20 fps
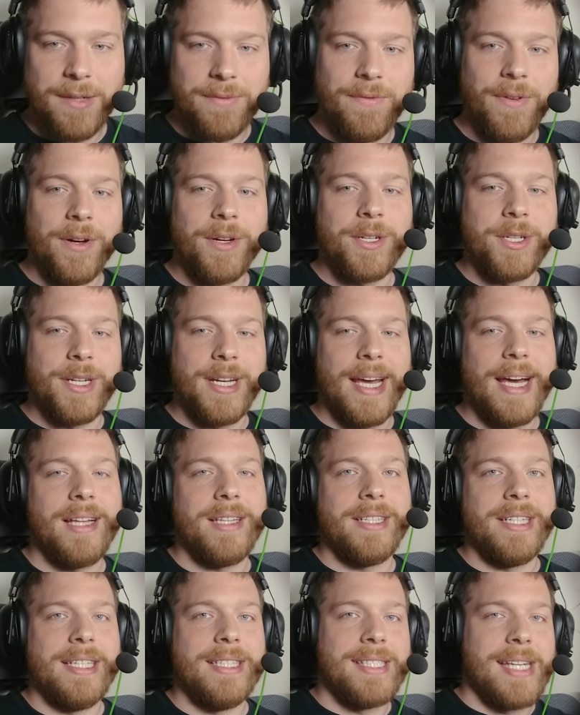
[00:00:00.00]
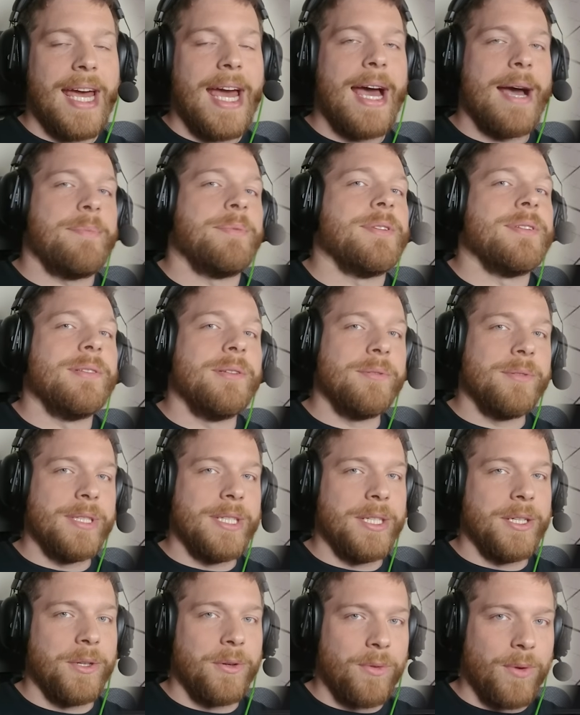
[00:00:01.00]
functionality is
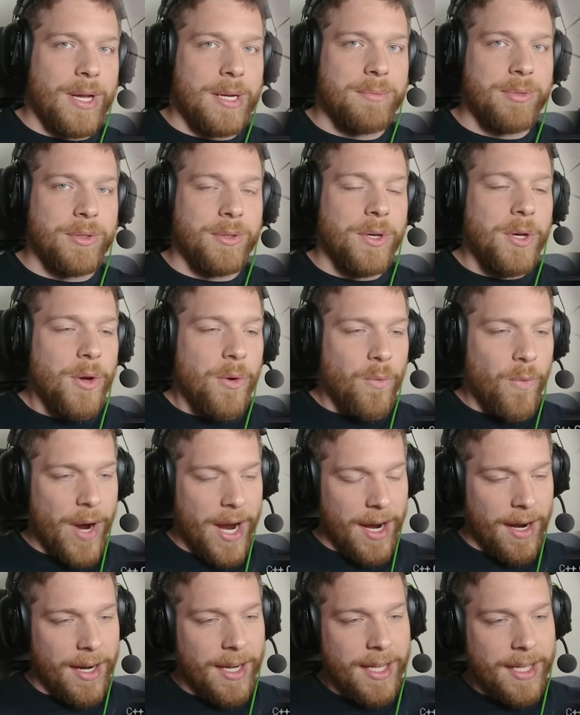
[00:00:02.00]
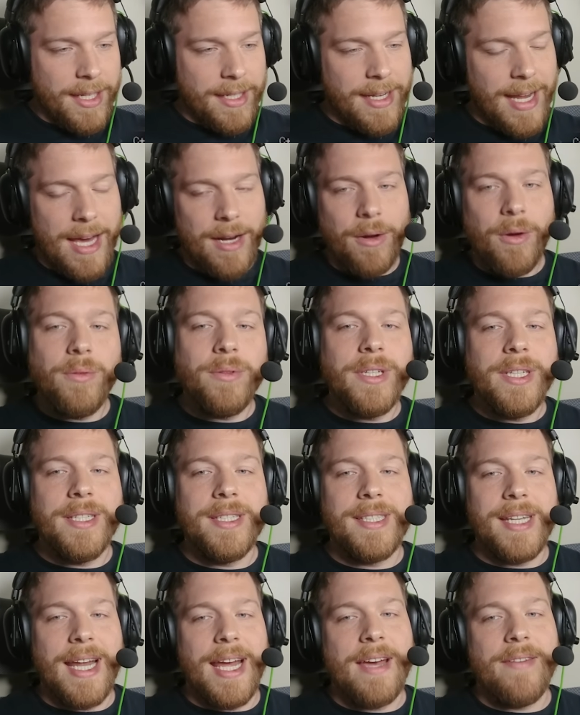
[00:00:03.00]
absolutely incredible, where not only
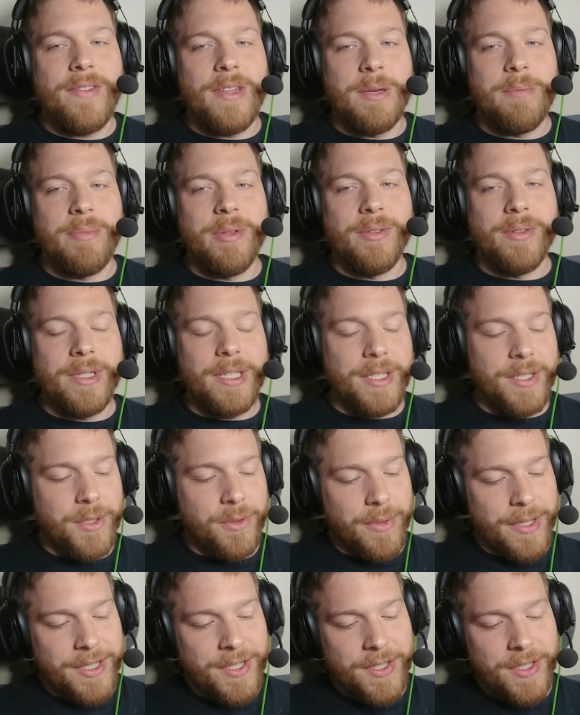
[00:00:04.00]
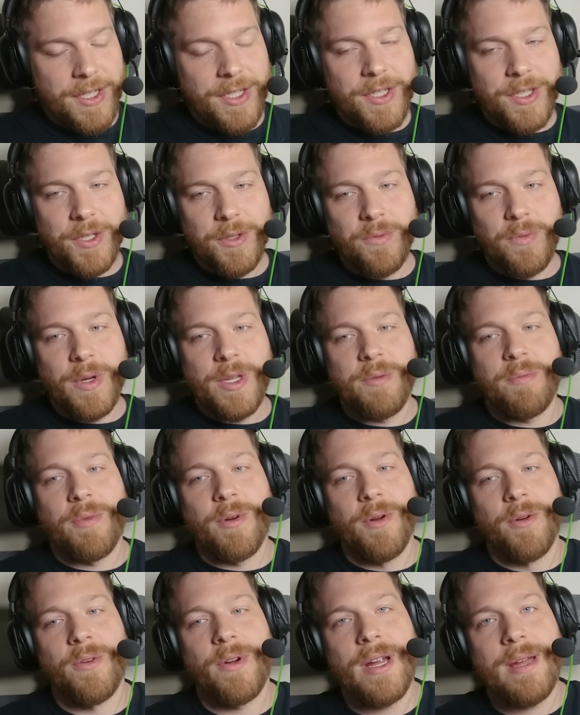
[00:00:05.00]
does it have the ability to assist you with
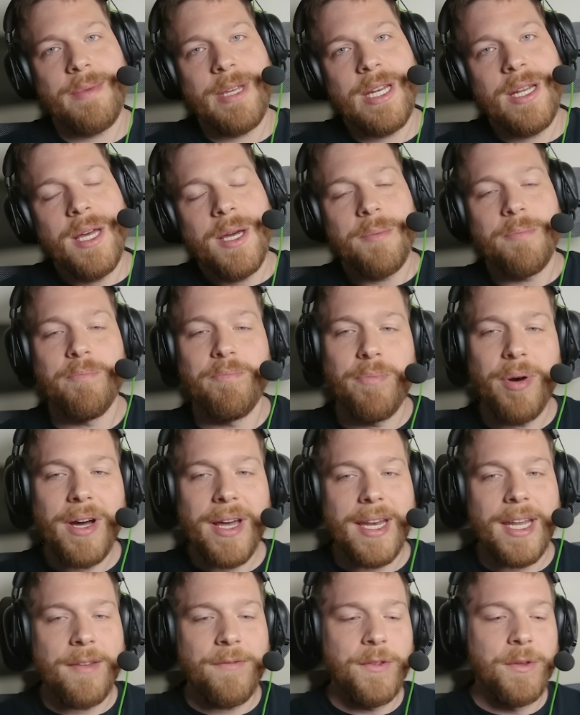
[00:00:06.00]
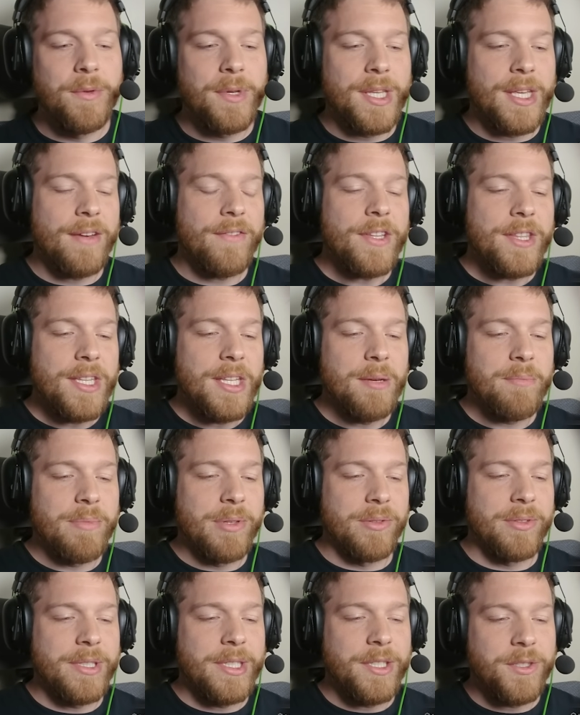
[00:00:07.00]
programming, but if you give it the
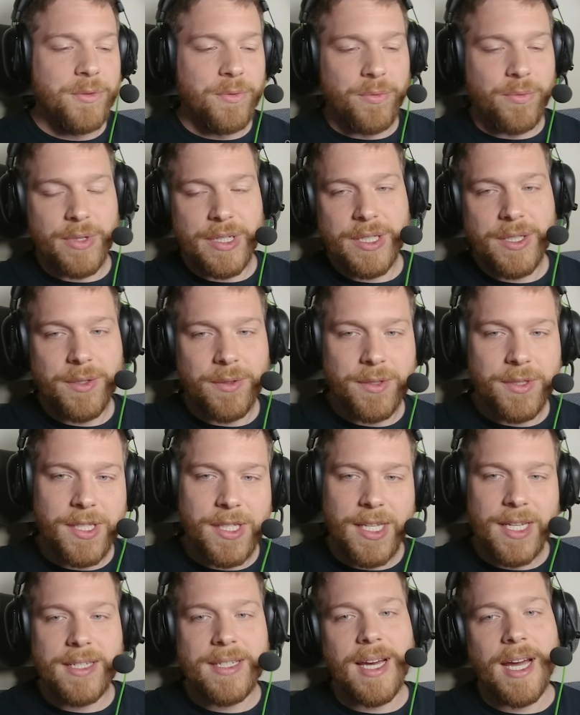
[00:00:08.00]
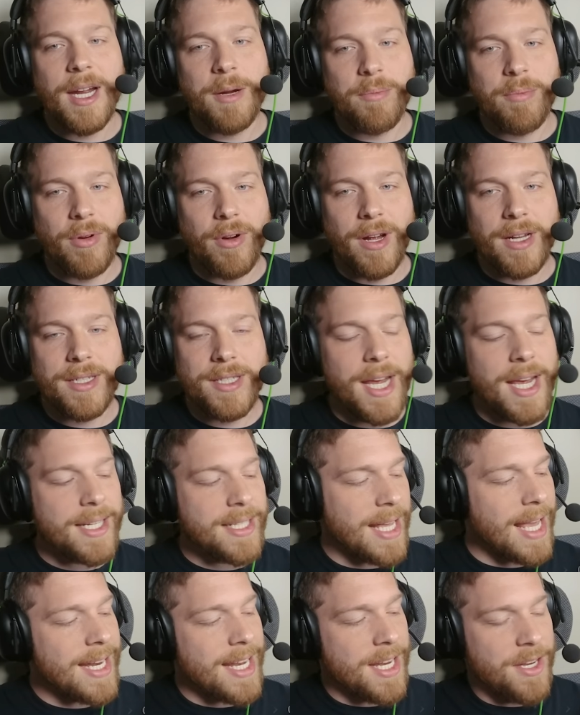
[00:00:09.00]
ability to research the entire
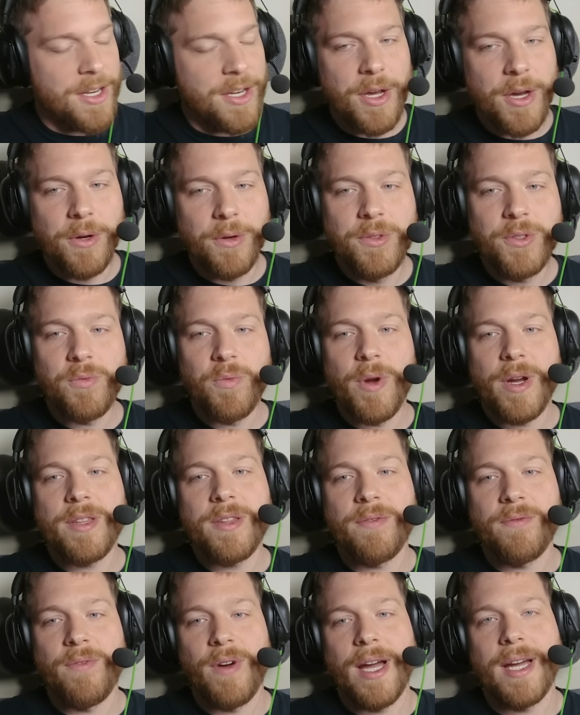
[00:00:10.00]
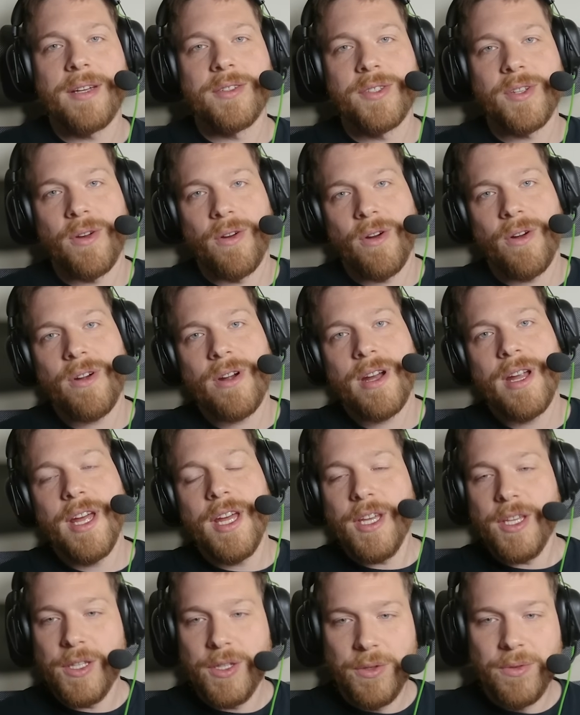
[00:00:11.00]
project and it knows where the files are,
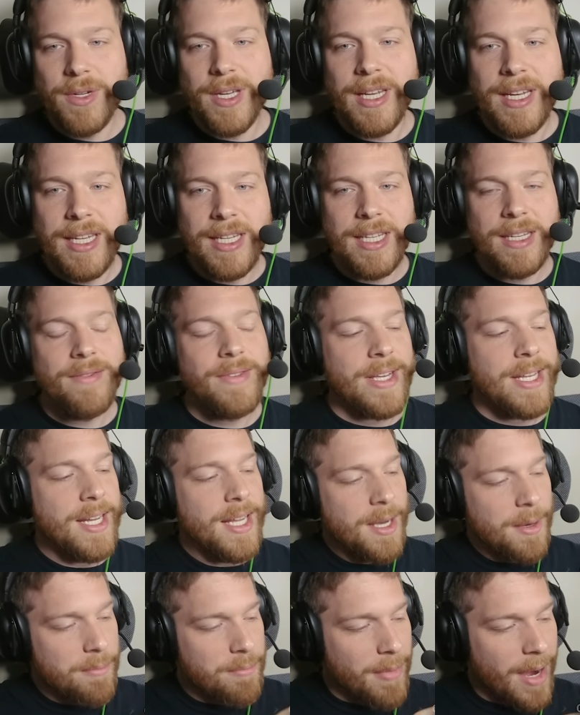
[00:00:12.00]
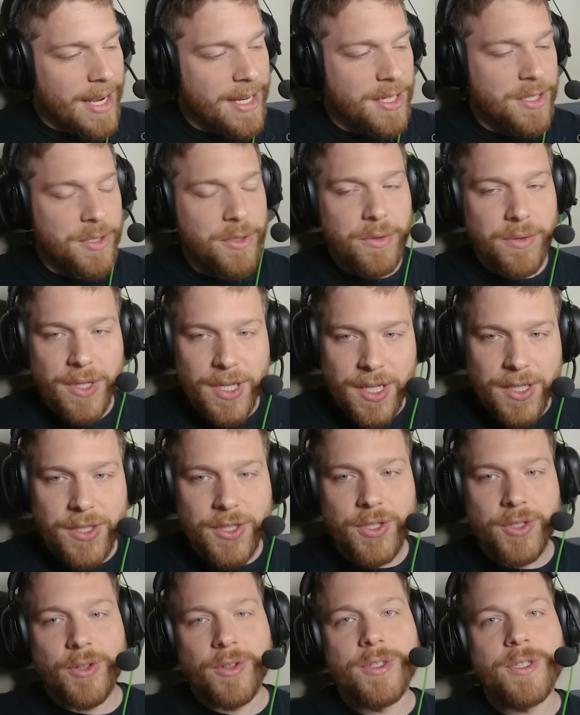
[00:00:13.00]
you can give it minute
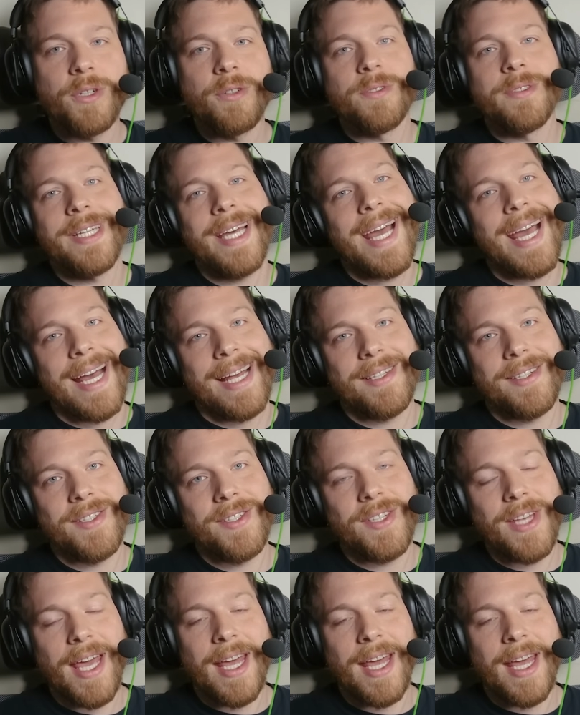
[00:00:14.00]
surgical tasks.